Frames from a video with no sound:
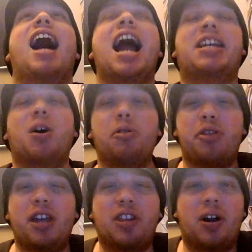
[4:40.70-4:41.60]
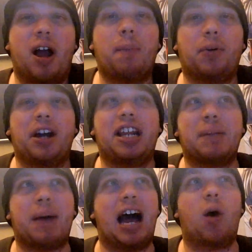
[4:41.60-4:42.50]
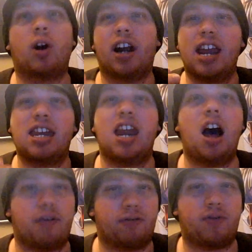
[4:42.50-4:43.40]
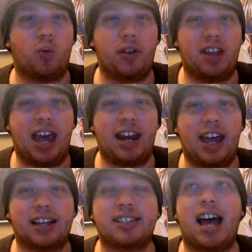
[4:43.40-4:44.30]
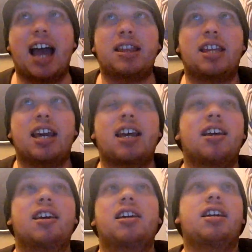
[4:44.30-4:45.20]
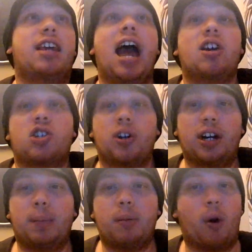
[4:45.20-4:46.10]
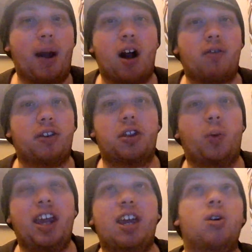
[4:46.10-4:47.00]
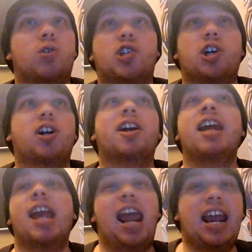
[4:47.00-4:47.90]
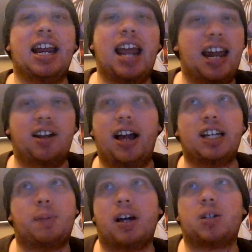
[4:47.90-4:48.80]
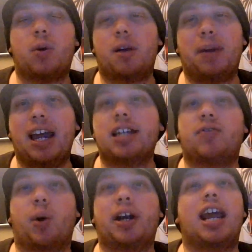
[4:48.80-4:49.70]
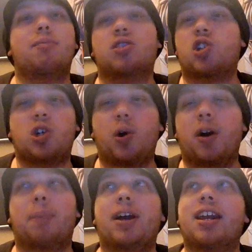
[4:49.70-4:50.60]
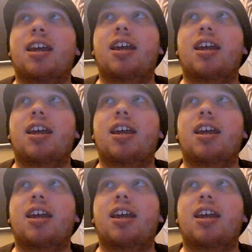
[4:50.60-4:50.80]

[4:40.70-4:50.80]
I don't think they're upgrading the power enough with the NX. I think, yeah, sure, it'll be more powerful than the Wii U, sure. It can handle Xbox One and PS4 games, sure, but